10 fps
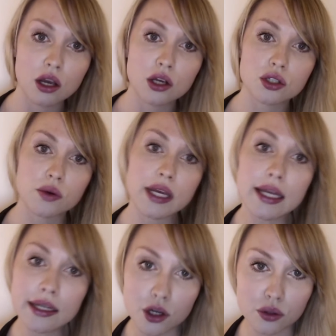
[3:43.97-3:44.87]
So
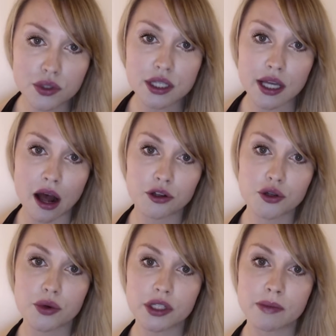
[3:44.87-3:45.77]
he notes that
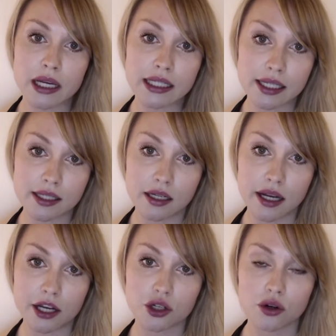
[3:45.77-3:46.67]
altruism exists in
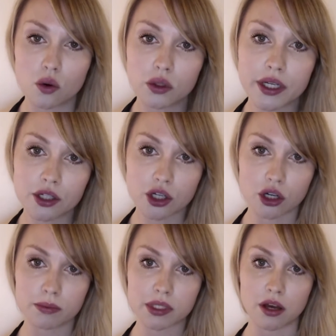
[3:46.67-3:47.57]
nature only in
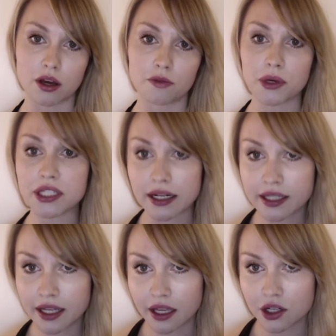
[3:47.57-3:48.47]
terms of
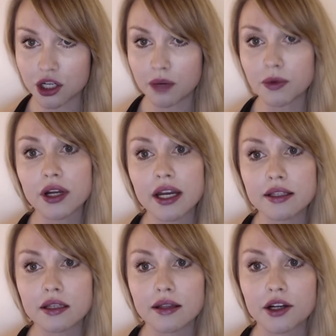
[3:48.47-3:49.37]
protected kinship or kin
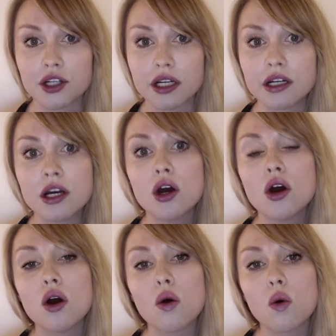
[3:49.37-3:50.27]
selection,
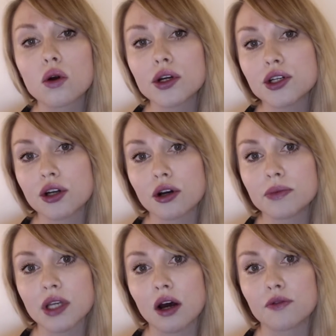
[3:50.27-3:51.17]
or in
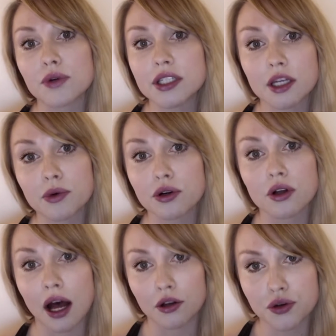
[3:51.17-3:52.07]
terms of
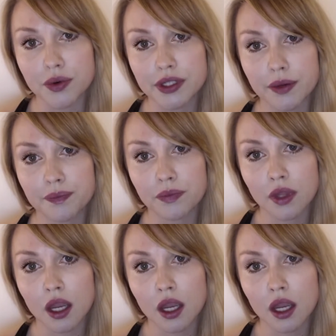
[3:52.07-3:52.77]
reciprocal altruism.